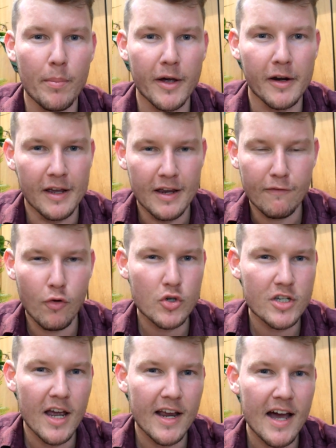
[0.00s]
But
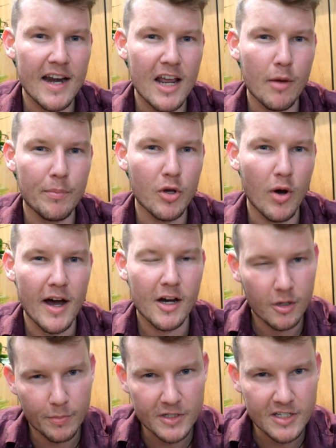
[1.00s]
fortunately, I can't help you
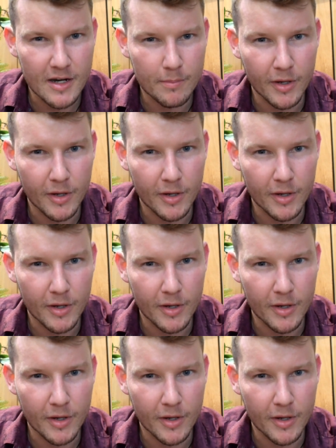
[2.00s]
100%.